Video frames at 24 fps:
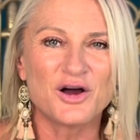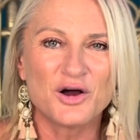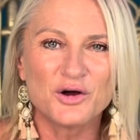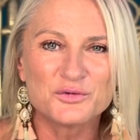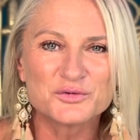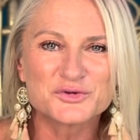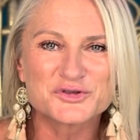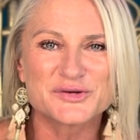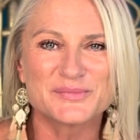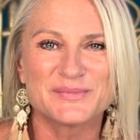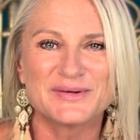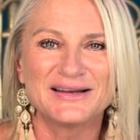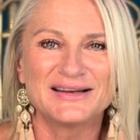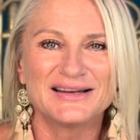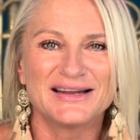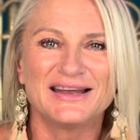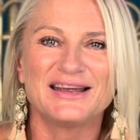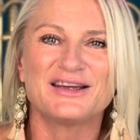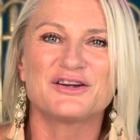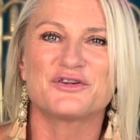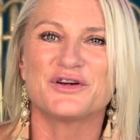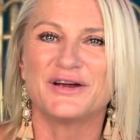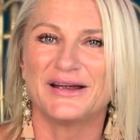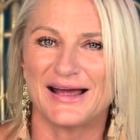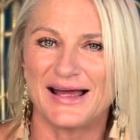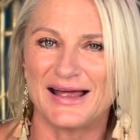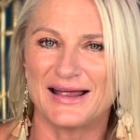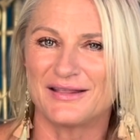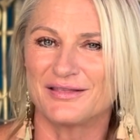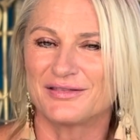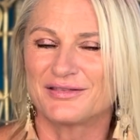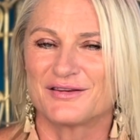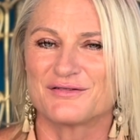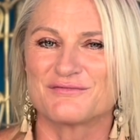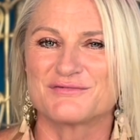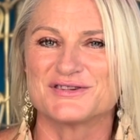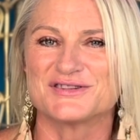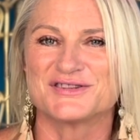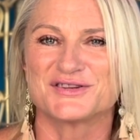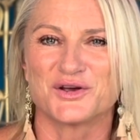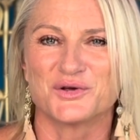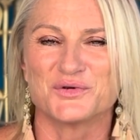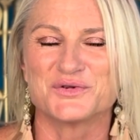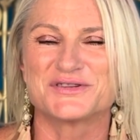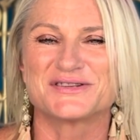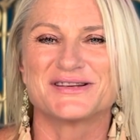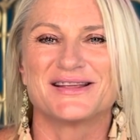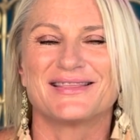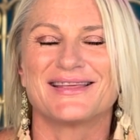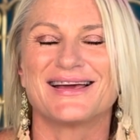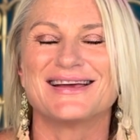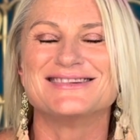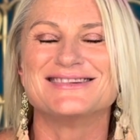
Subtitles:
ultimately create the results that they